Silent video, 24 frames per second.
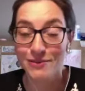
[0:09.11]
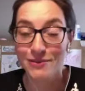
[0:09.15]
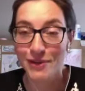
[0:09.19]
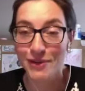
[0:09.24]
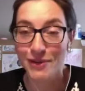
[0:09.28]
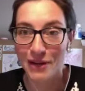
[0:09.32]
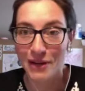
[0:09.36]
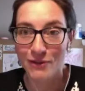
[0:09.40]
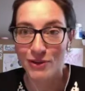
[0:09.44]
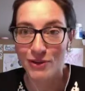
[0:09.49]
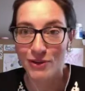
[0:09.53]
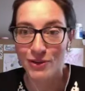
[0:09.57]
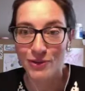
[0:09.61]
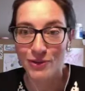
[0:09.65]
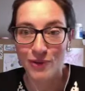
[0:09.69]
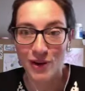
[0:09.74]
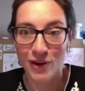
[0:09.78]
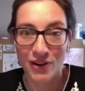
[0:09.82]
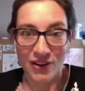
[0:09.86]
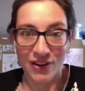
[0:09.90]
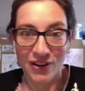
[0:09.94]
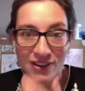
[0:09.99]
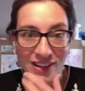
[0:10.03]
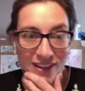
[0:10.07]
wherever you
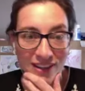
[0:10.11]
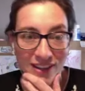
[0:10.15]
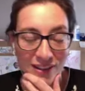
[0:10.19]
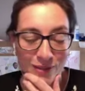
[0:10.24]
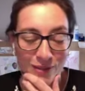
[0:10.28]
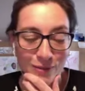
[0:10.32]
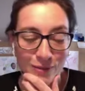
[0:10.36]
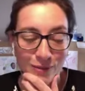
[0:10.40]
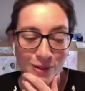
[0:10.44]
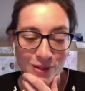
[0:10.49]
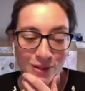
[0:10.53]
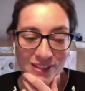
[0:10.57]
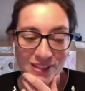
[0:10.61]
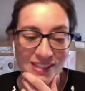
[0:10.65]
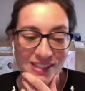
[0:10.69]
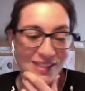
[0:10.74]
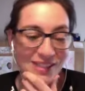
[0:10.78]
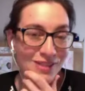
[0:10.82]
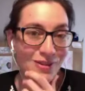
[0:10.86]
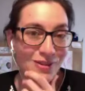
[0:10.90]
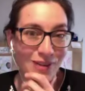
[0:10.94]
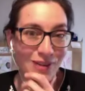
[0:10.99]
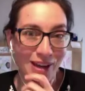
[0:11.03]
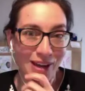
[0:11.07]
are in the world.
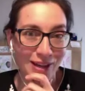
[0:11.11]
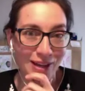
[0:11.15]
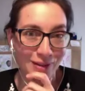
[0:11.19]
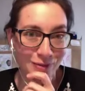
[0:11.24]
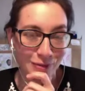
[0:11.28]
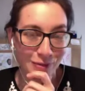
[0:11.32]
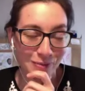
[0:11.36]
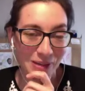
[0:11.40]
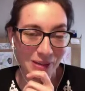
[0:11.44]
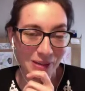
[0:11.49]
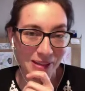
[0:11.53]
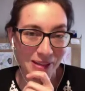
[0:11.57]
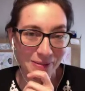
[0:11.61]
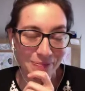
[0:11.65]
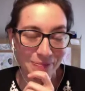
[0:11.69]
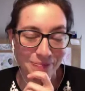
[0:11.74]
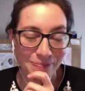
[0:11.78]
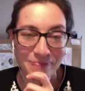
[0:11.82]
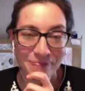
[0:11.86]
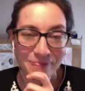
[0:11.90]
It's tonight for me.